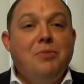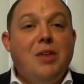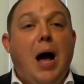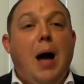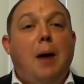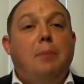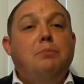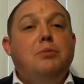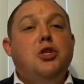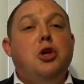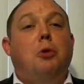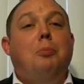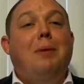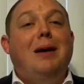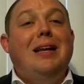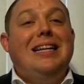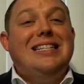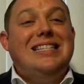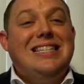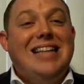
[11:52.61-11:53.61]
Um, so,
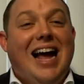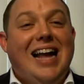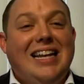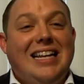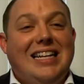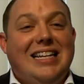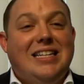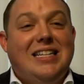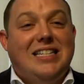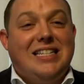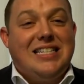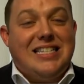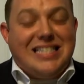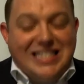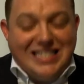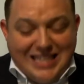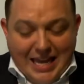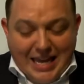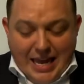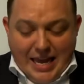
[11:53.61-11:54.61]
but it's not a
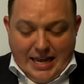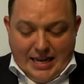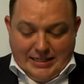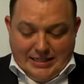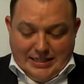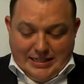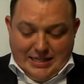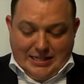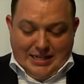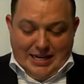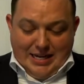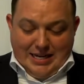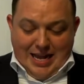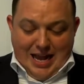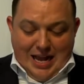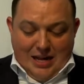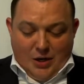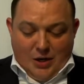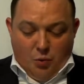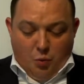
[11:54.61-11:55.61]
sin to sit
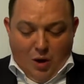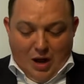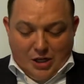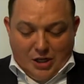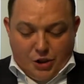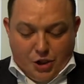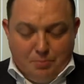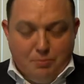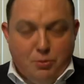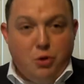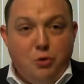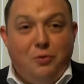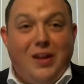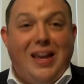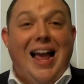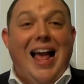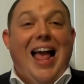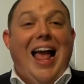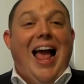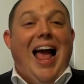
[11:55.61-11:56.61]
down and watch a movie.